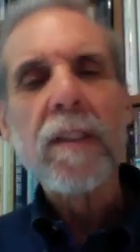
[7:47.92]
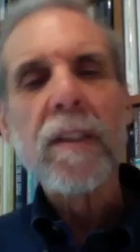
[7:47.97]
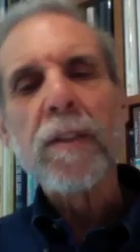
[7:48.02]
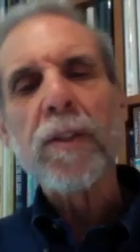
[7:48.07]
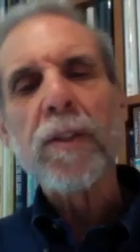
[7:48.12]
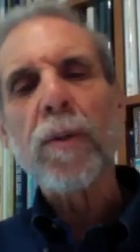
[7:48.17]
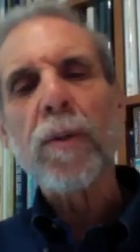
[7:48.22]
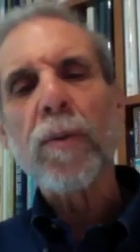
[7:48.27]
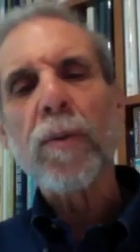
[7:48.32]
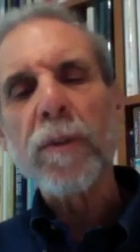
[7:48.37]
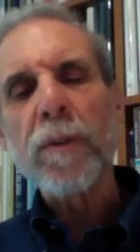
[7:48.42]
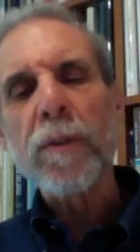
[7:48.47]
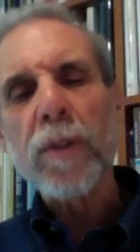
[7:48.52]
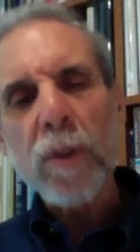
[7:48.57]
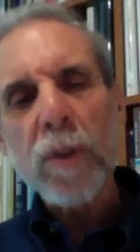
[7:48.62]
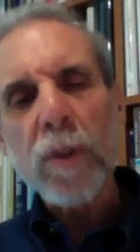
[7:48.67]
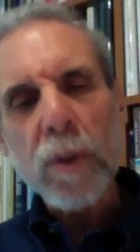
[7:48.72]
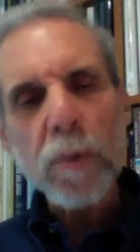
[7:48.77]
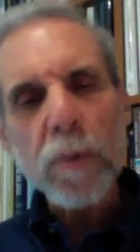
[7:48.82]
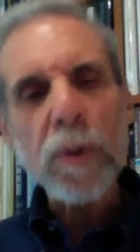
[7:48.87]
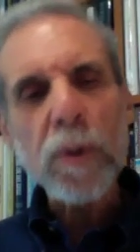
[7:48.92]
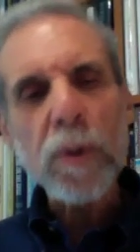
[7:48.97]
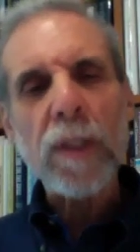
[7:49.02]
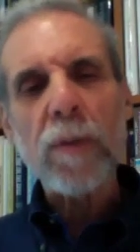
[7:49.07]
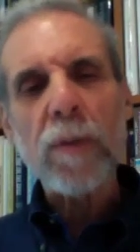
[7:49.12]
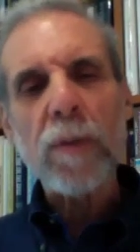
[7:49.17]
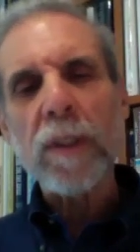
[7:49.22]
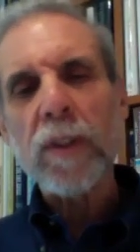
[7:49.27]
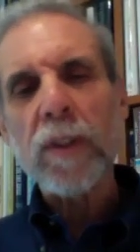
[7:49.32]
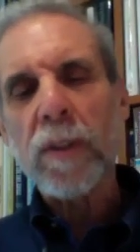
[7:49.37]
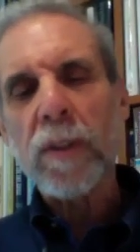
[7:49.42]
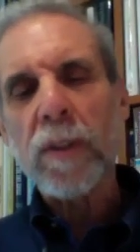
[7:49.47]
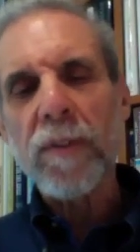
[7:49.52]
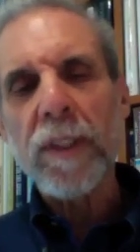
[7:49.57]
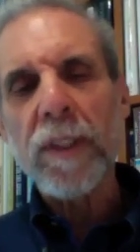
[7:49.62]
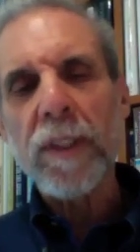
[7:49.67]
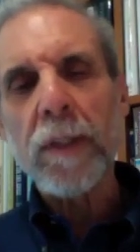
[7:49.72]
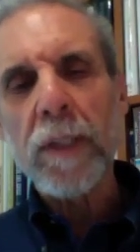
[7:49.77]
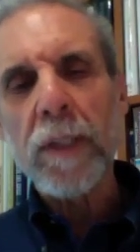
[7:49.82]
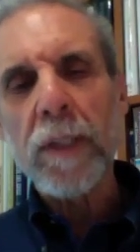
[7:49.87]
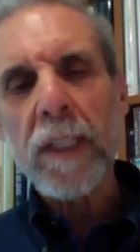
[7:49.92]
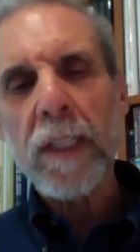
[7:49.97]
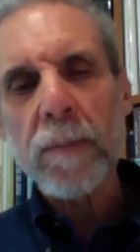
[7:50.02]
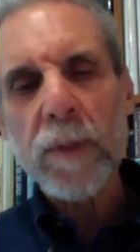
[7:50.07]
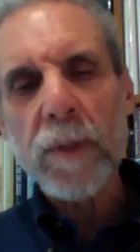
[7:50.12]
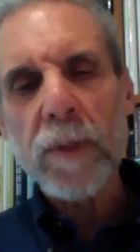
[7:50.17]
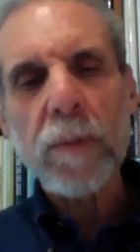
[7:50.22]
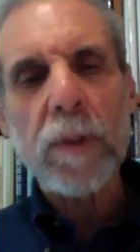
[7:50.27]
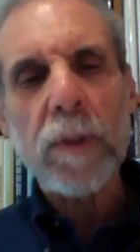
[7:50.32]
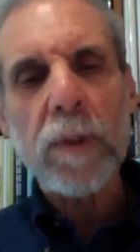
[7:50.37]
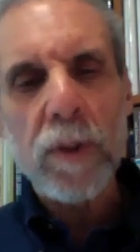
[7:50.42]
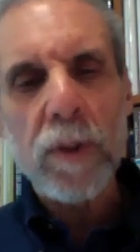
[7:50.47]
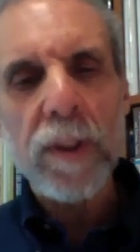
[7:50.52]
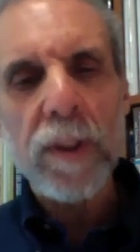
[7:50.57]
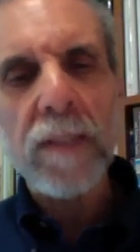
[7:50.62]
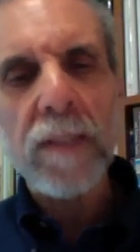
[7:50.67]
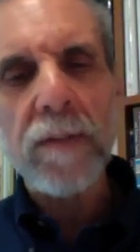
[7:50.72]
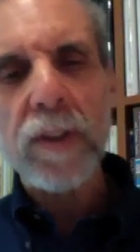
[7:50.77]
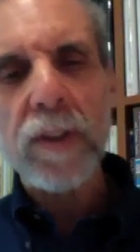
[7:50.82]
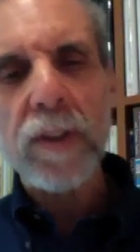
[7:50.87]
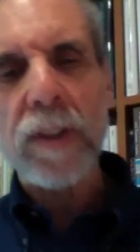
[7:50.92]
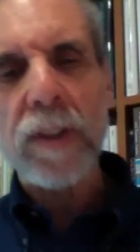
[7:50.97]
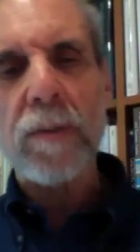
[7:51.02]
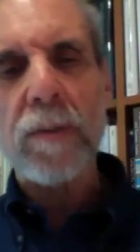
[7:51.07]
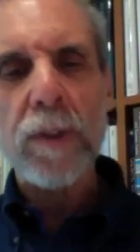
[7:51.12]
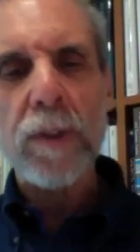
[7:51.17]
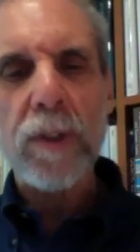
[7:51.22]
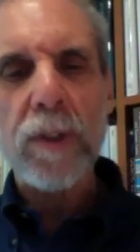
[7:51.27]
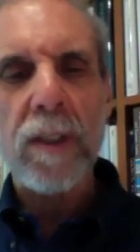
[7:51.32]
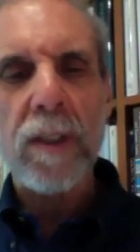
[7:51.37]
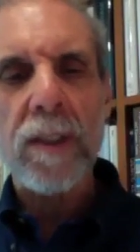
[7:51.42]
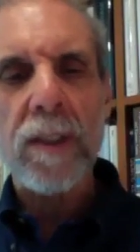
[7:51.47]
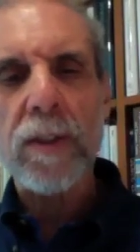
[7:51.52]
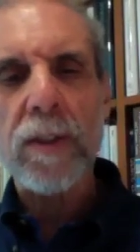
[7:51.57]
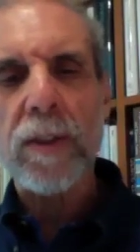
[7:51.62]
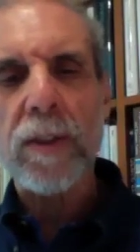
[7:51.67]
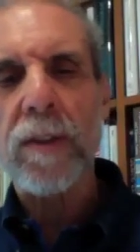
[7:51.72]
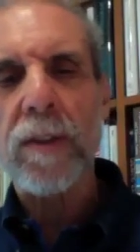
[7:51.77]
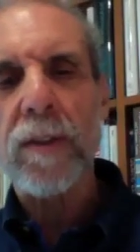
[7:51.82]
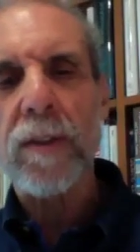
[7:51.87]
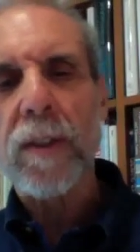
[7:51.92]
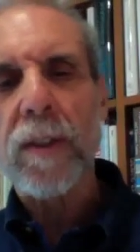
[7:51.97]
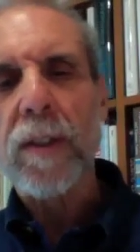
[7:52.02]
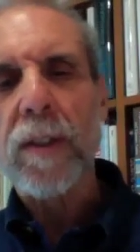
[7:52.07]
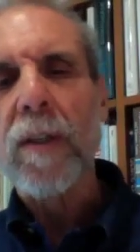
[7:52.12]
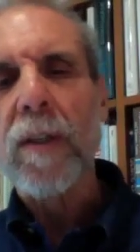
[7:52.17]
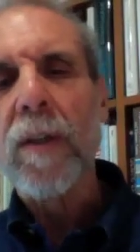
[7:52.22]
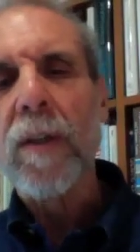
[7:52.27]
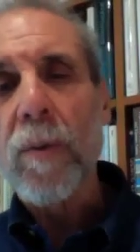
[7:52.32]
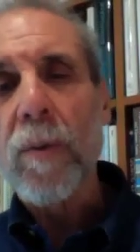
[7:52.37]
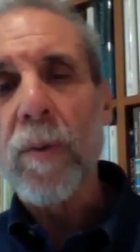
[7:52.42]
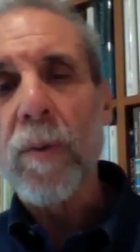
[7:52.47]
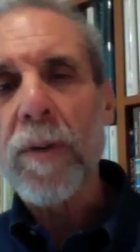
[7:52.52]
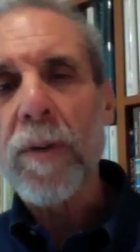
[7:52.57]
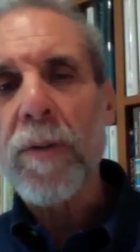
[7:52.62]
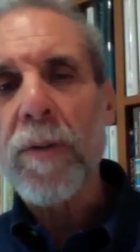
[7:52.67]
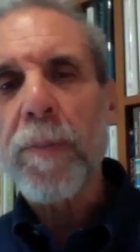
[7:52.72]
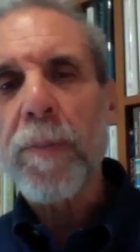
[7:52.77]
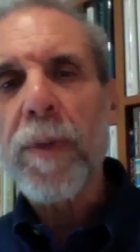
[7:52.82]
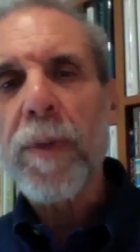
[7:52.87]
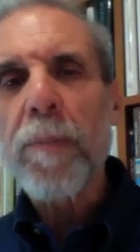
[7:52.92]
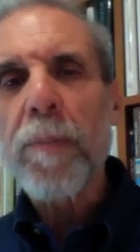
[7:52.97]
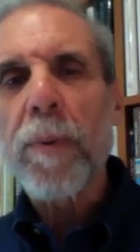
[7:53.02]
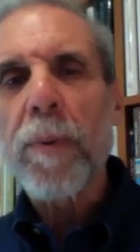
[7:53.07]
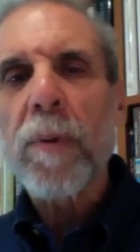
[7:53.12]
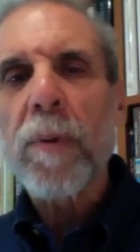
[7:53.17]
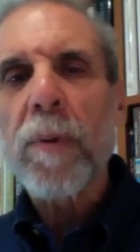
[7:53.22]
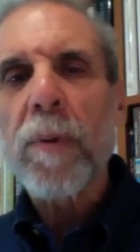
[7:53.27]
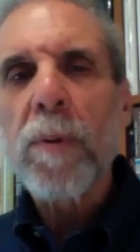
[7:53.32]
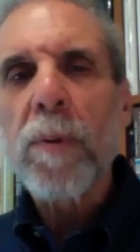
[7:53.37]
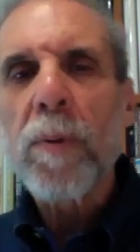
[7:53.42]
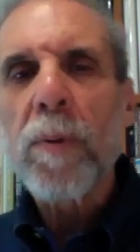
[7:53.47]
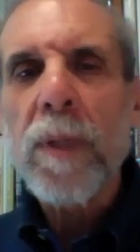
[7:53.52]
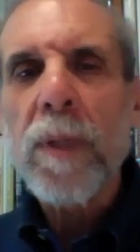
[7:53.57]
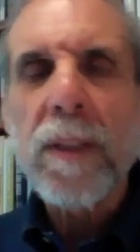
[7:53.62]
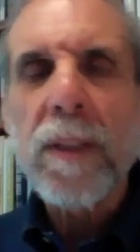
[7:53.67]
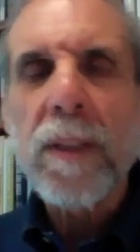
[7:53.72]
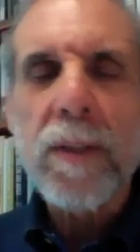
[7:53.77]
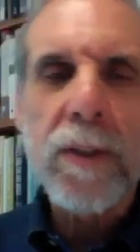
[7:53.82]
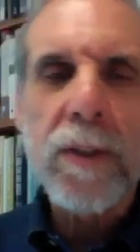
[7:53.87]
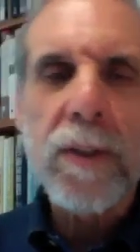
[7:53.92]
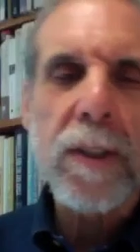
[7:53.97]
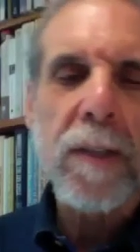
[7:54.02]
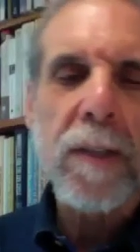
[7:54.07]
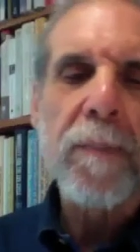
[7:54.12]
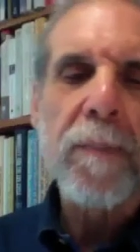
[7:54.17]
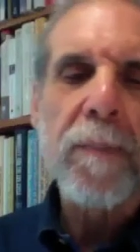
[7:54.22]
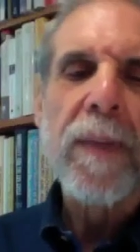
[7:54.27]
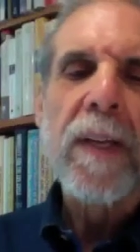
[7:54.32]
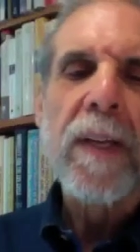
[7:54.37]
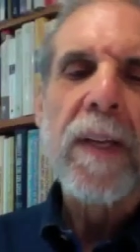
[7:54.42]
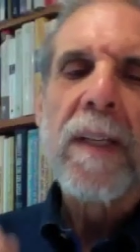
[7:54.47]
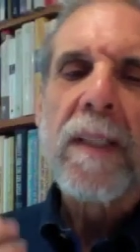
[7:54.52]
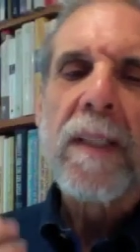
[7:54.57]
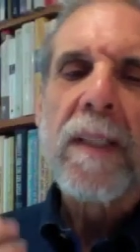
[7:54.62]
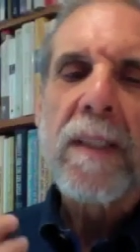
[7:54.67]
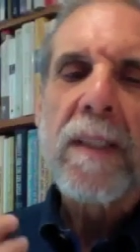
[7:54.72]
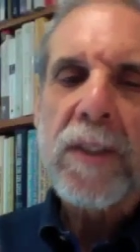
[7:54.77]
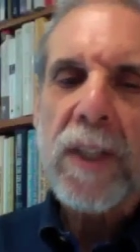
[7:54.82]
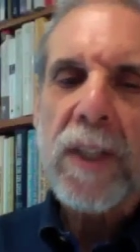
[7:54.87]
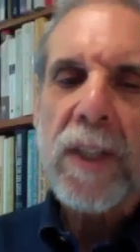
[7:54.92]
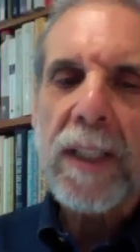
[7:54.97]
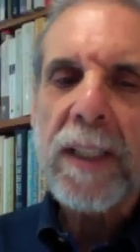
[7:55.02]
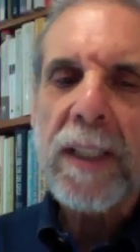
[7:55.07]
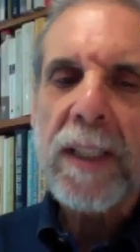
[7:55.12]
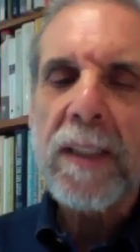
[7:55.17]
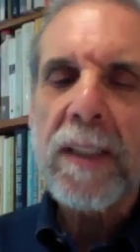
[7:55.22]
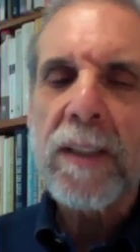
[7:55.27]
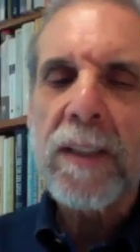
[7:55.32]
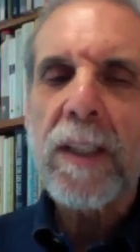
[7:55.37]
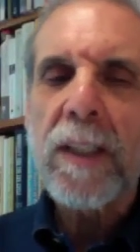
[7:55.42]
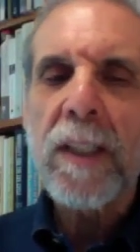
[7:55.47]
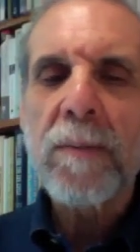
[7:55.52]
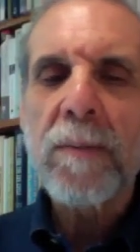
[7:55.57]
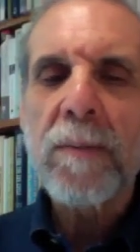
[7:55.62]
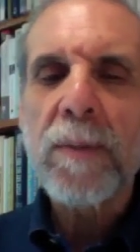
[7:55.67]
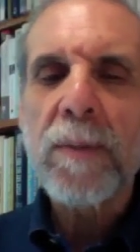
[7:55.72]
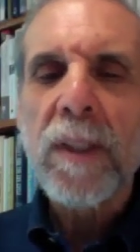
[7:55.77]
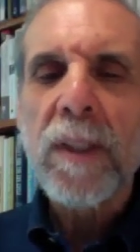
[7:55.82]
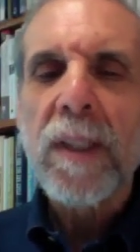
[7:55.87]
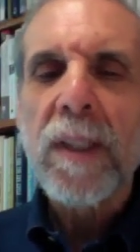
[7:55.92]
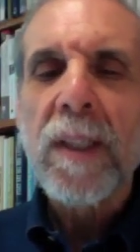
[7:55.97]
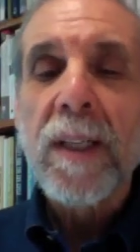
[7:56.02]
So there's a new generation of video games, and Richard Davidson at Wisconsin is one of the people who is uh, designing these games.